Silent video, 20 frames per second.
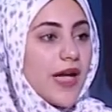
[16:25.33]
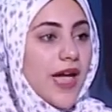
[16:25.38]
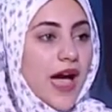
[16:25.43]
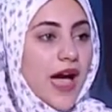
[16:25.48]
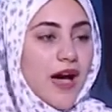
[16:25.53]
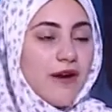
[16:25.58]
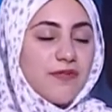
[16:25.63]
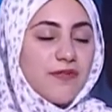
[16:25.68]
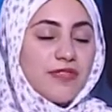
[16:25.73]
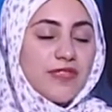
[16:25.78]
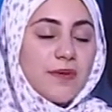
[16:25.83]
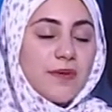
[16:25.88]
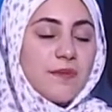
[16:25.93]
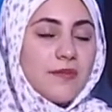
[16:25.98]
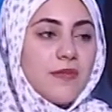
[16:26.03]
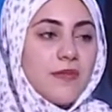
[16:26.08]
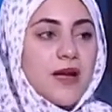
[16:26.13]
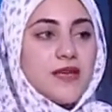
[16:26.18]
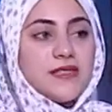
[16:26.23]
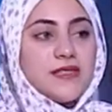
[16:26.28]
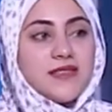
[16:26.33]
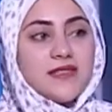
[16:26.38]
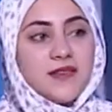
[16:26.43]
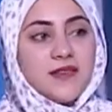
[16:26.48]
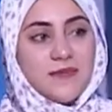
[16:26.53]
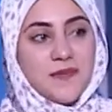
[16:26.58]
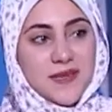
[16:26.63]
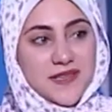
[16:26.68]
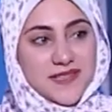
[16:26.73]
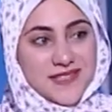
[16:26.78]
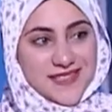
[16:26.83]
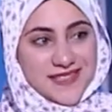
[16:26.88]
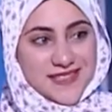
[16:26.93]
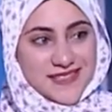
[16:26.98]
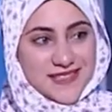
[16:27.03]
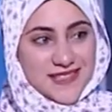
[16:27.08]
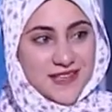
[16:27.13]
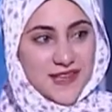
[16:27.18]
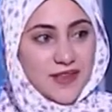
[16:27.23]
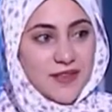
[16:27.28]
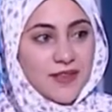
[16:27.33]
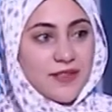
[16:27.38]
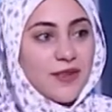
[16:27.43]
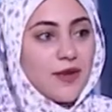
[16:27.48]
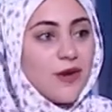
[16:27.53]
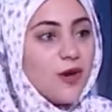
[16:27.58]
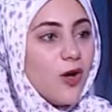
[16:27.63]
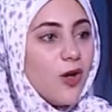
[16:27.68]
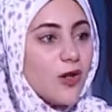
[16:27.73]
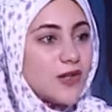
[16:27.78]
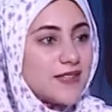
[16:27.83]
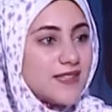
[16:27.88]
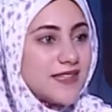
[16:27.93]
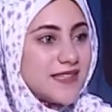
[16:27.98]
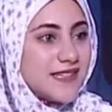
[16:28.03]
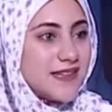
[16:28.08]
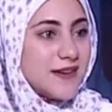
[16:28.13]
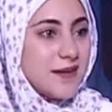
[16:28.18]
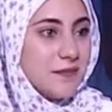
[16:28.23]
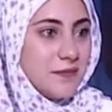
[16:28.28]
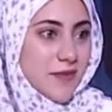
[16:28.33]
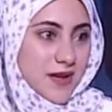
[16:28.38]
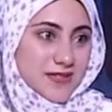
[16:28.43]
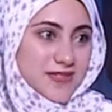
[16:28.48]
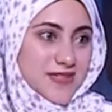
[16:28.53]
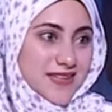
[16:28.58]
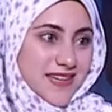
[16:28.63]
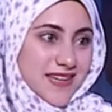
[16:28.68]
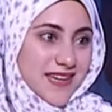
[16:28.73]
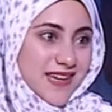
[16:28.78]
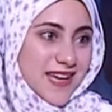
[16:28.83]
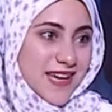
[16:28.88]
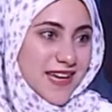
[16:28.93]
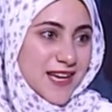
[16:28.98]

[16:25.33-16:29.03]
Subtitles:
have the masterpiece, the golden mask.